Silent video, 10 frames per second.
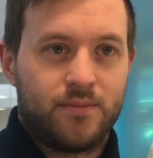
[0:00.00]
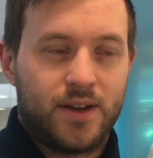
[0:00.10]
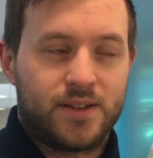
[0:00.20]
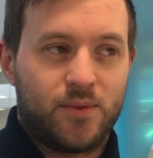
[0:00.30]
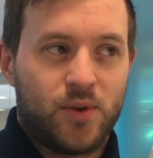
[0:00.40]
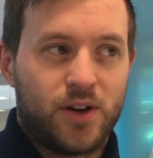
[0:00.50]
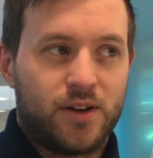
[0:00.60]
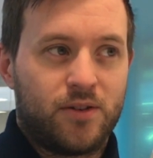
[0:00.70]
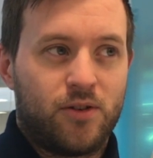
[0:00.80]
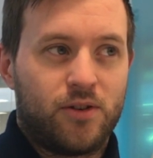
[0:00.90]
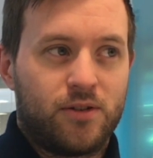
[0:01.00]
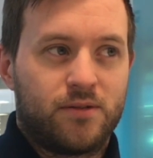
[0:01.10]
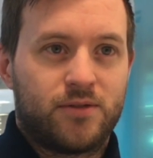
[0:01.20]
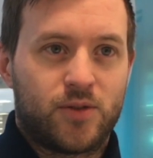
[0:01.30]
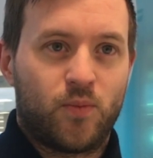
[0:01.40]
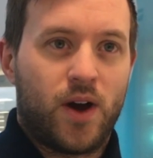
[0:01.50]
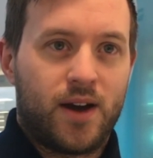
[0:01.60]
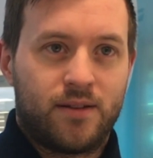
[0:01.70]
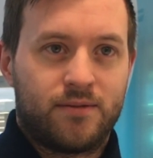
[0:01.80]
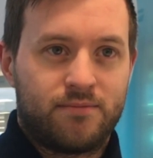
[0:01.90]
as it were, or somewhere
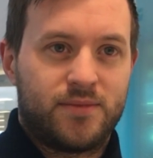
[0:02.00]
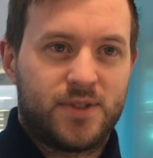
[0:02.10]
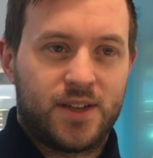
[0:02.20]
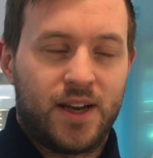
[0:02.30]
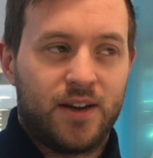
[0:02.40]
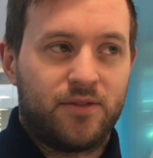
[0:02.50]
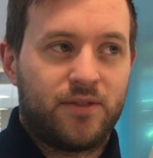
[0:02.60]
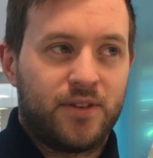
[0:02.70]
to live.